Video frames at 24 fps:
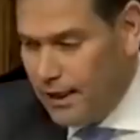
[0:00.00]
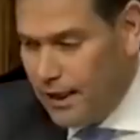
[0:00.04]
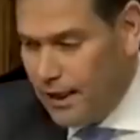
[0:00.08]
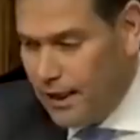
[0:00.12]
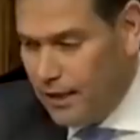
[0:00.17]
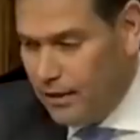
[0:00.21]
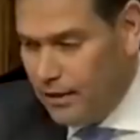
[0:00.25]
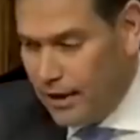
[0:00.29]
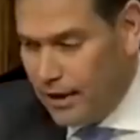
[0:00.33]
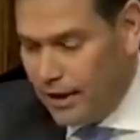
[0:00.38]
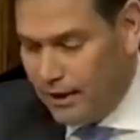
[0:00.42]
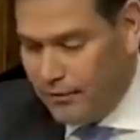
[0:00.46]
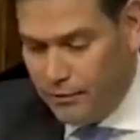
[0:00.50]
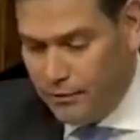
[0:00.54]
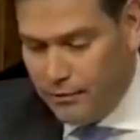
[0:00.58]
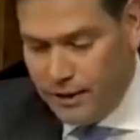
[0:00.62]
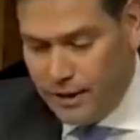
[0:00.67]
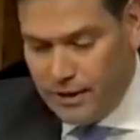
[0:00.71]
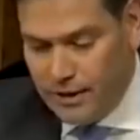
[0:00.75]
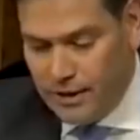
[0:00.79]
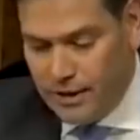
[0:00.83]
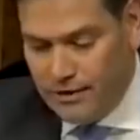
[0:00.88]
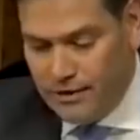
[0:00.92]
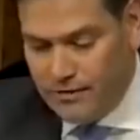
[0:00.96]
I only have a
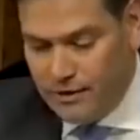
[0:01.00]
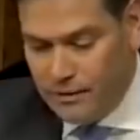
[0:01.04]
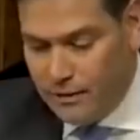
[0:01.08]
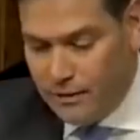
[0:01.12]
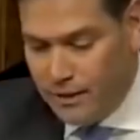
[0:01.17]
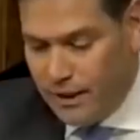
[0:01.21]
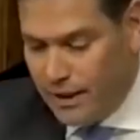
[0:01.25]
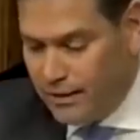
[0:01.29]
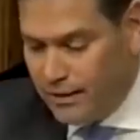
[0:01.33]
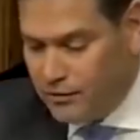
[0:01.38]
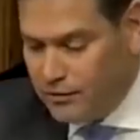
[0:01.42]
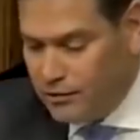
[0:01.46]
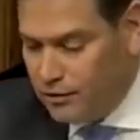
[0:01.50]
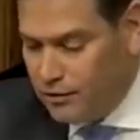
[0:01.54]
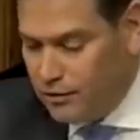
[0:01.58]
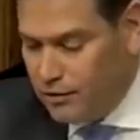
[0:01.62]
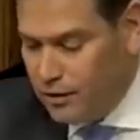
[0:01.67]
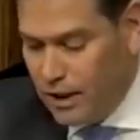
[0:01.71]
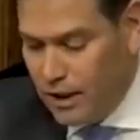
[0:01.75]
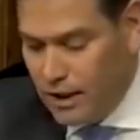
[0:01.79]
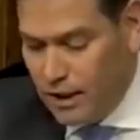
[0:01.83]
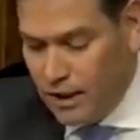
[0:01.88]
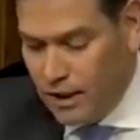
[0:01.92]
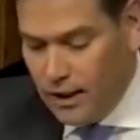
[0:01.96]
minute left. Let me ask
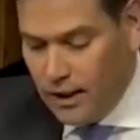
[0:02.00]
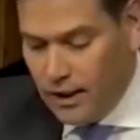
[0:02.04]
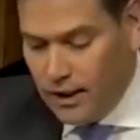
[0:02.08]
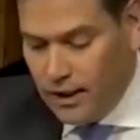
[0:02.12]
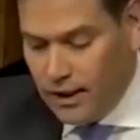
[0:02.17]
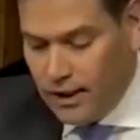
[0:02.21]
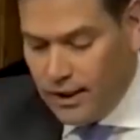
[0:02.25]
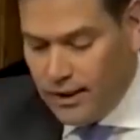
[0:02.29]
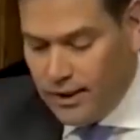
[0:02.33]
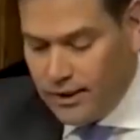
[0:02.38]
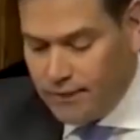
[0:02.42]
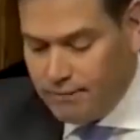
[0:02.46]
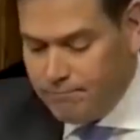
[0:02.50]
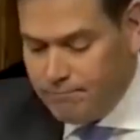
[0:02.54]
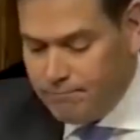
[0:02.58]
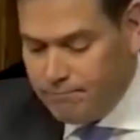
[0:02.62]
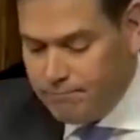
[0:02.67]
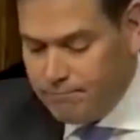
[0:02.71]
you, does